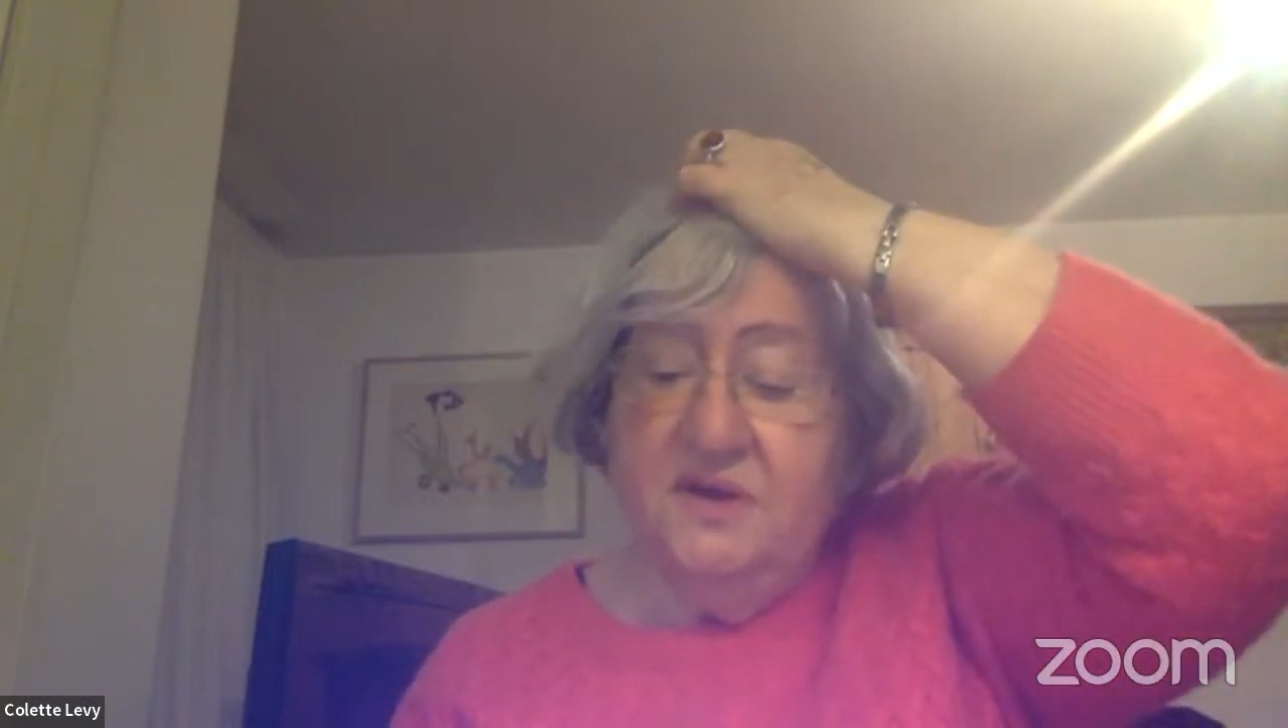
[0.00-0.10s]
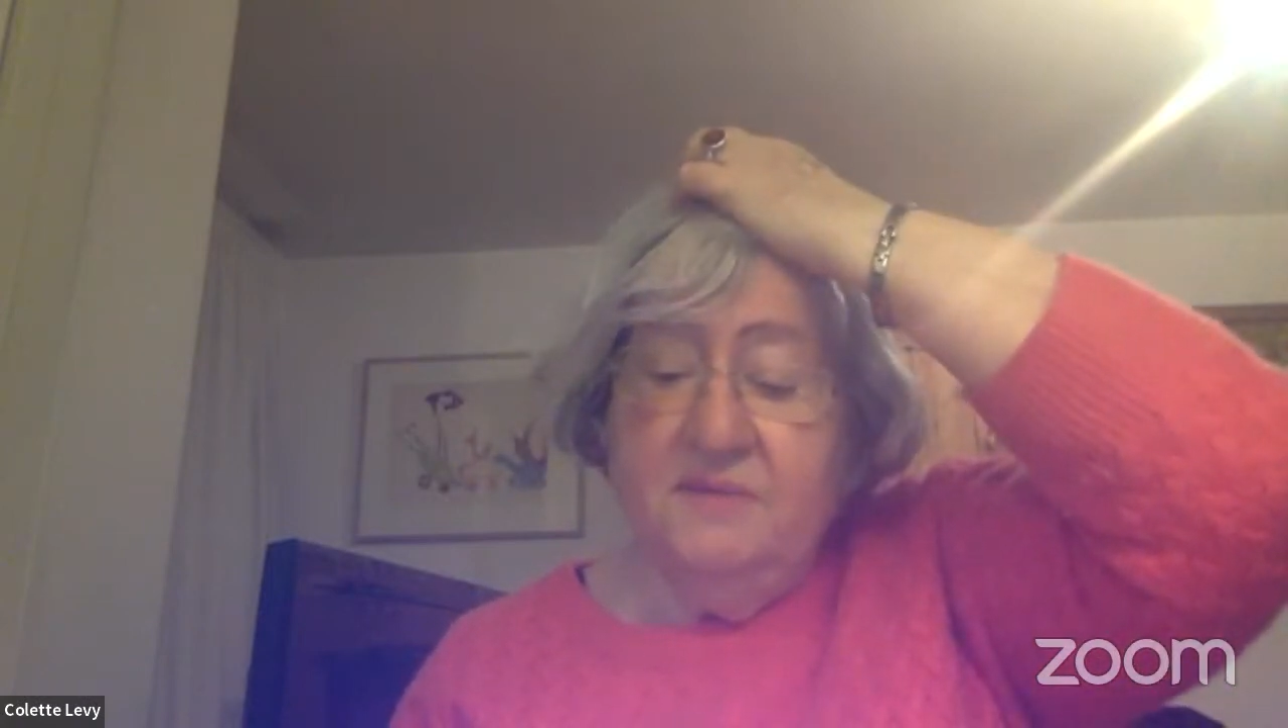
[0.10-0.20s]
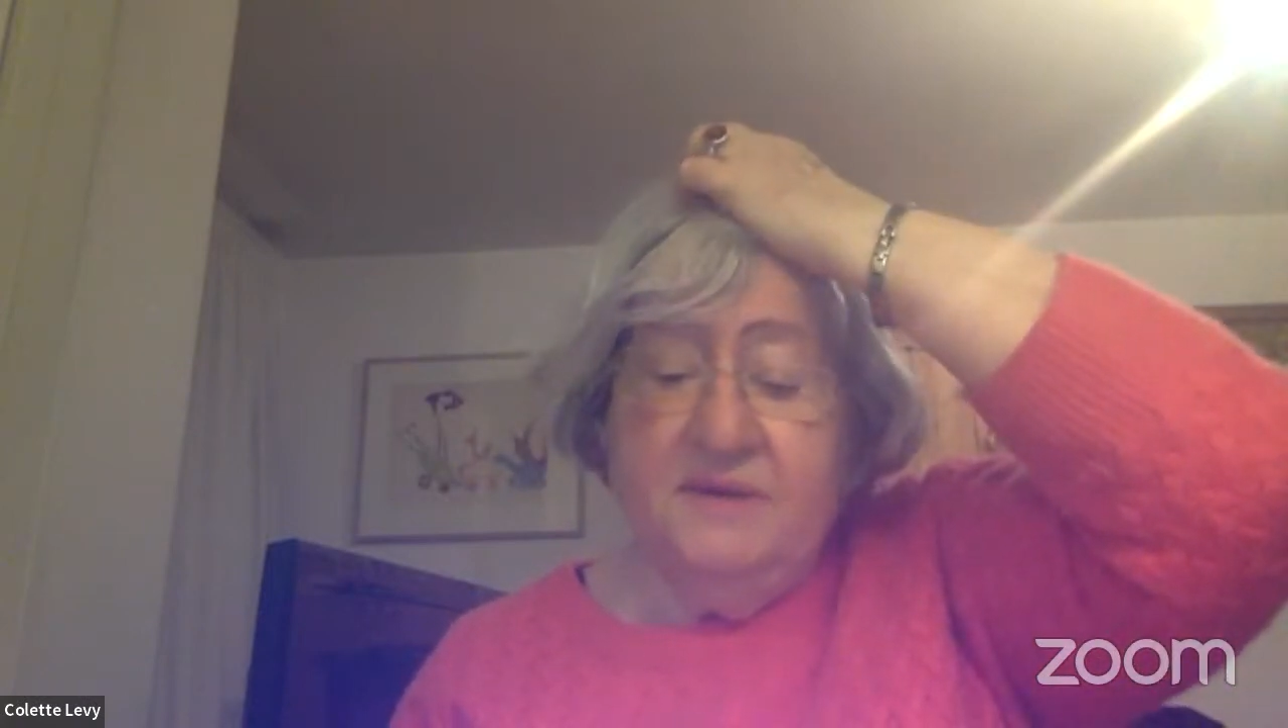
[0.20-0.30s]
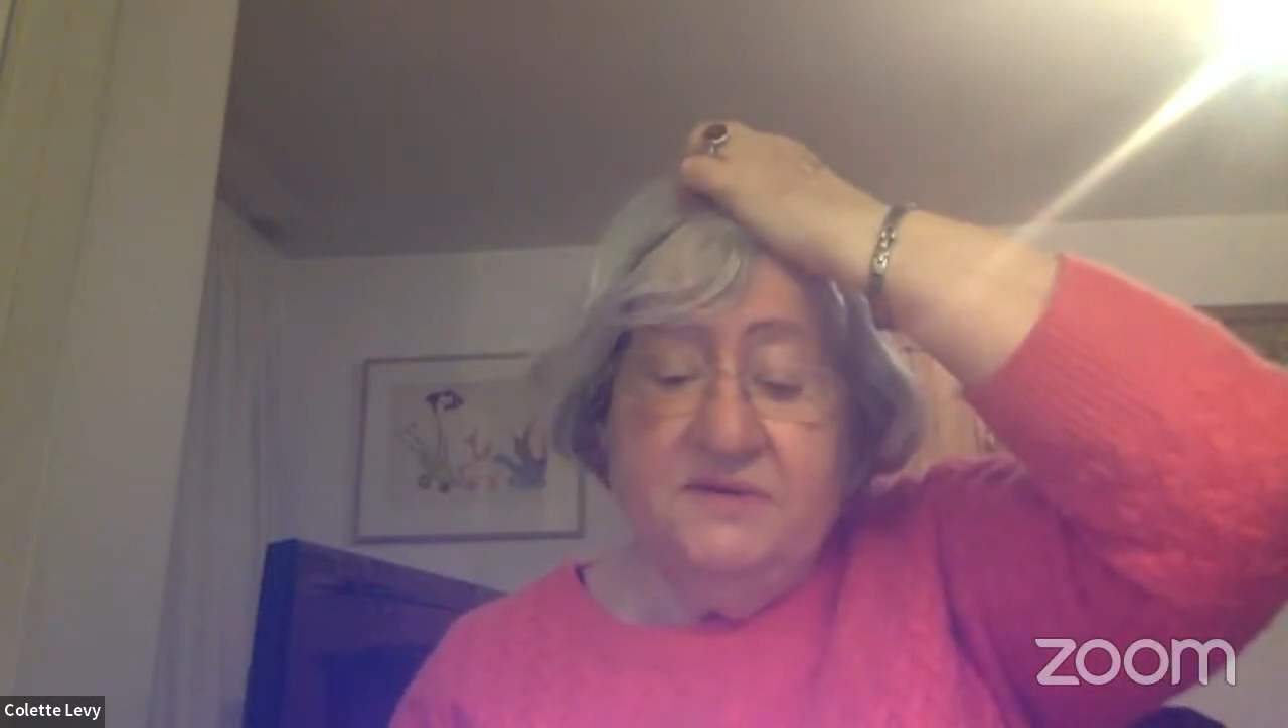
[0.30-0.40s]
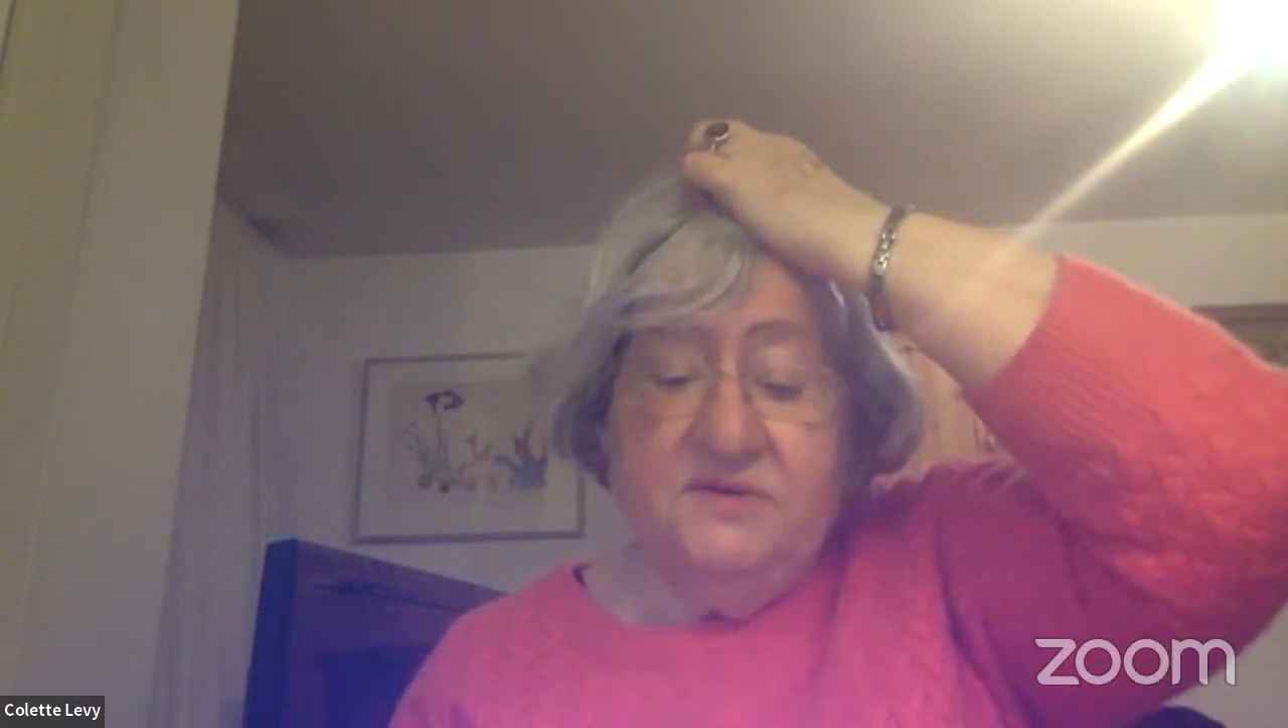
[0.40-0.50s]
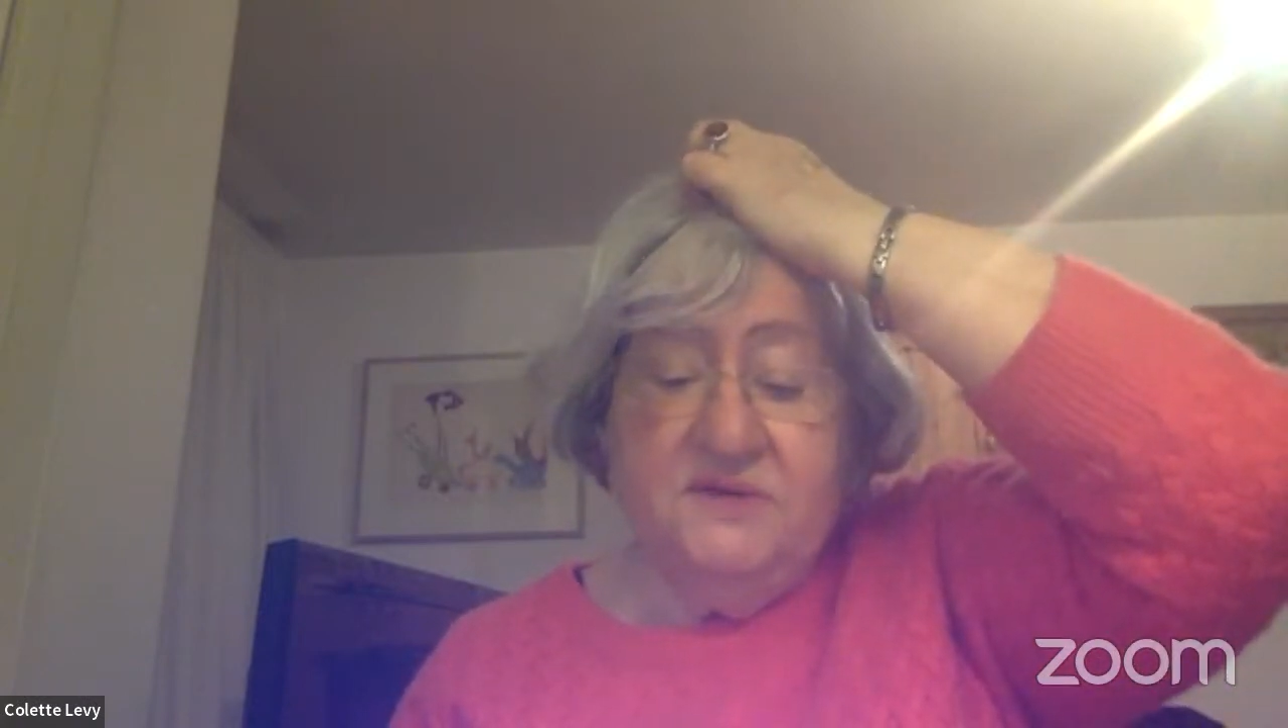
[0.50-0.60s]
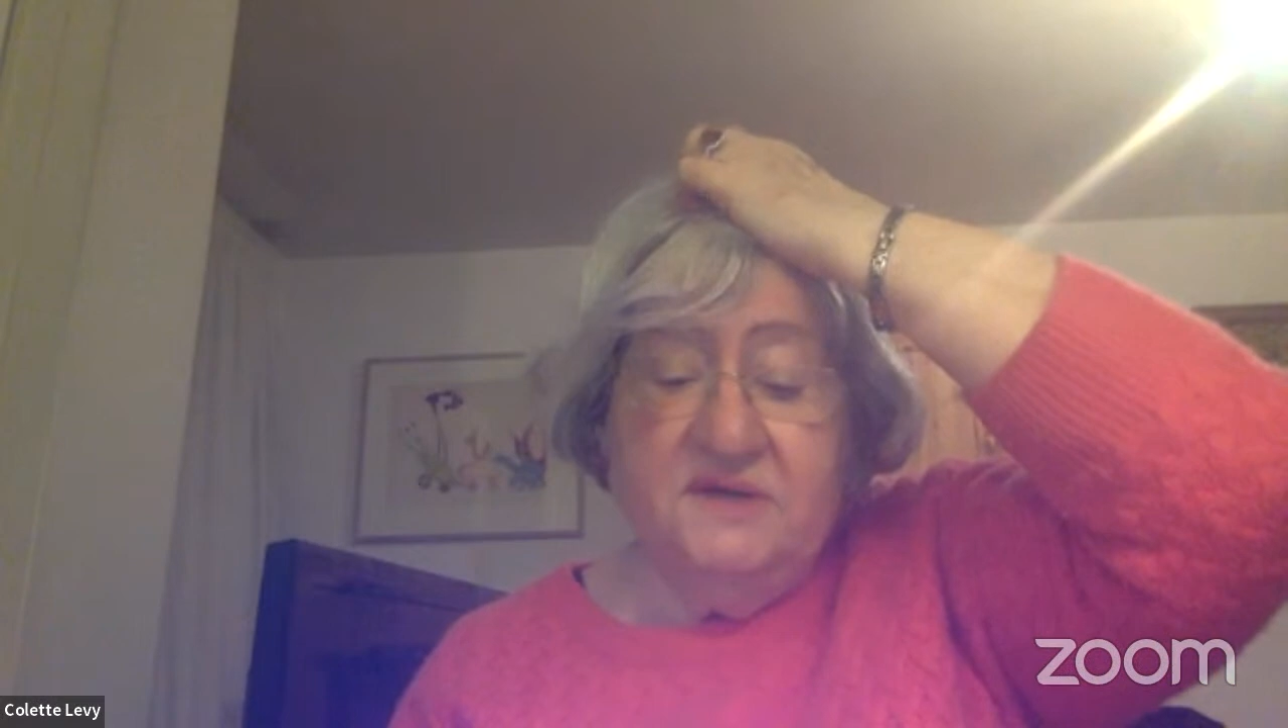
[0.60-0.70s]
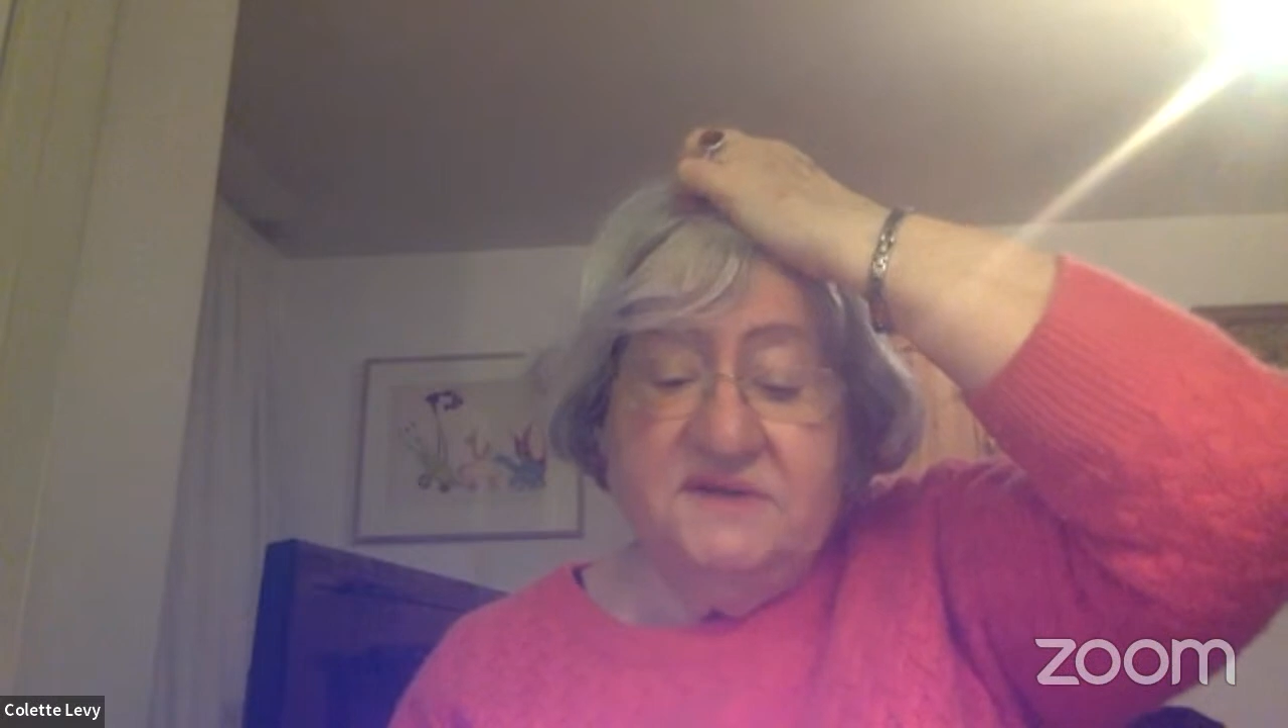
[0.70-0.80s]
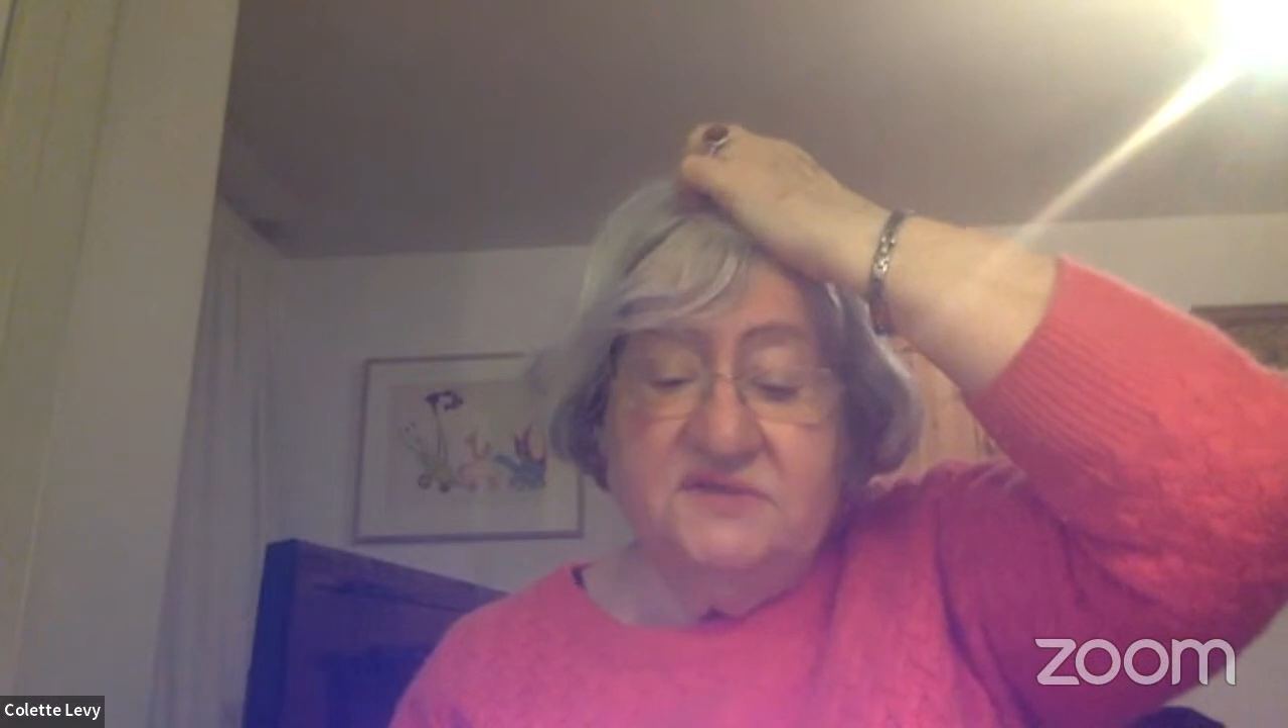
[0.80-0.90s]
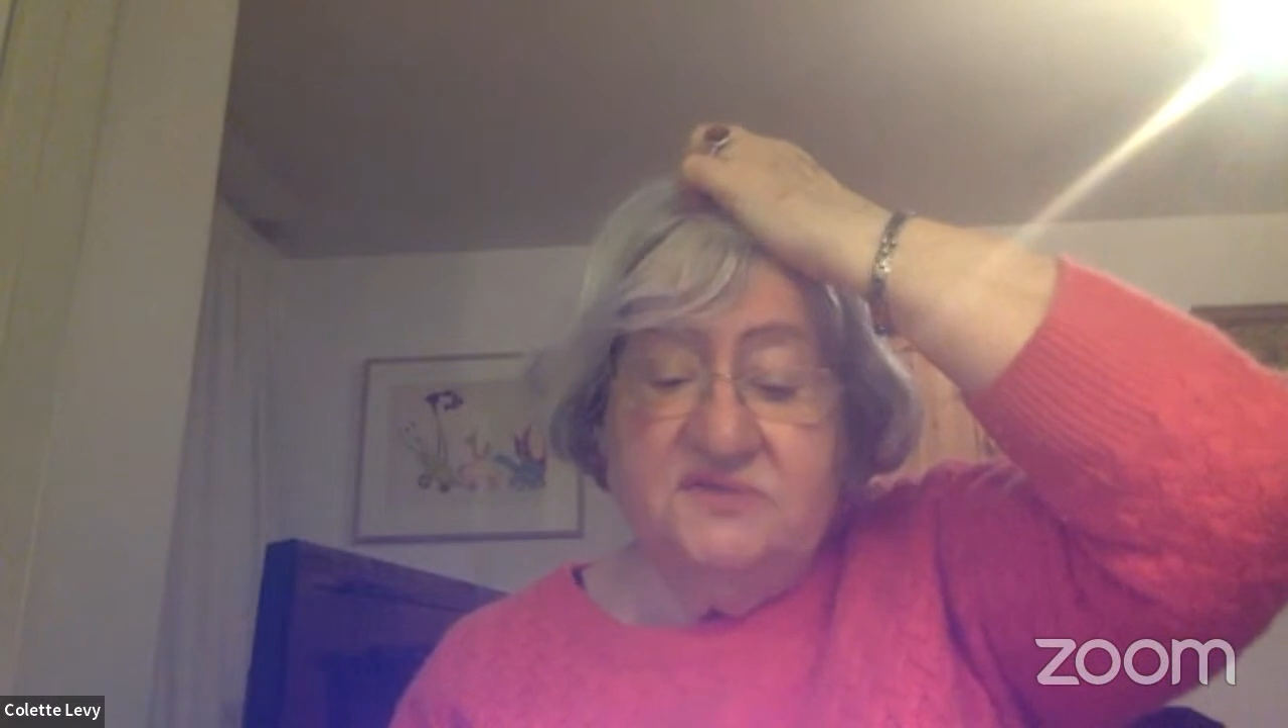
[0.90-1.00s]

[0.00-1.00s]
by the Nazi